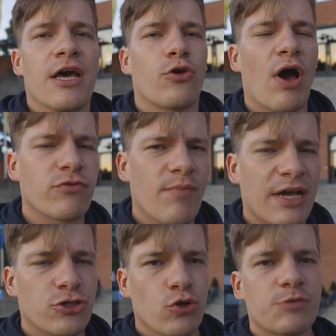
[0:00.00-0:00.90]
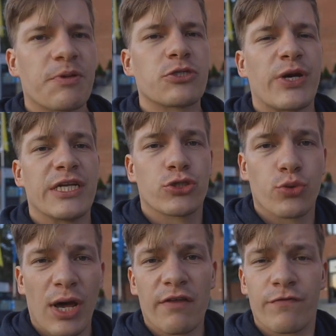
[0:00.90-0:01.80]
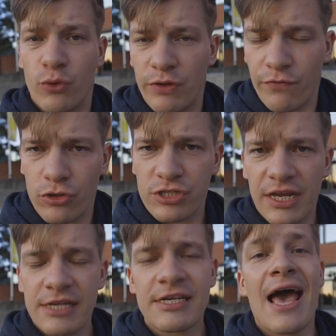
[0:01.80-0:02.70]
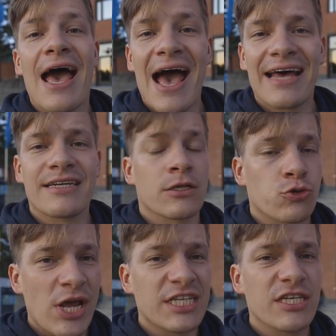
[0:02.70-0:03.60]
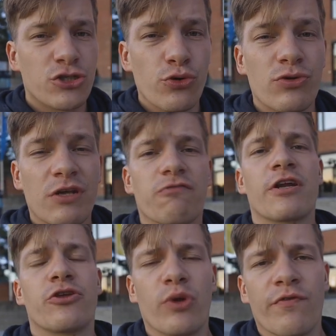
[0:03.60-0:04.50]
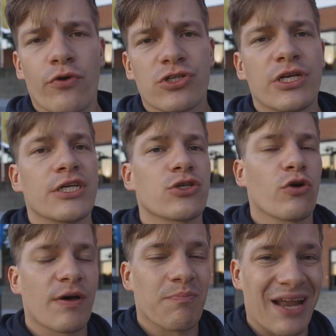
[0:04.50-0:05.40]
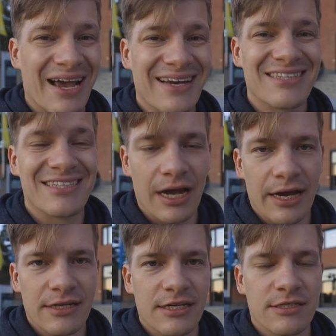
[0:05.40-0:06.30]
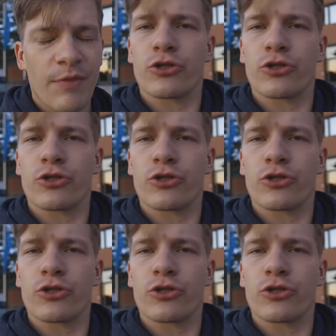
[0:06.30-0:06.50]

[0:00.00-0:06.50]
you have to make a choice between 12 universities and 22 different universities of applied sciences.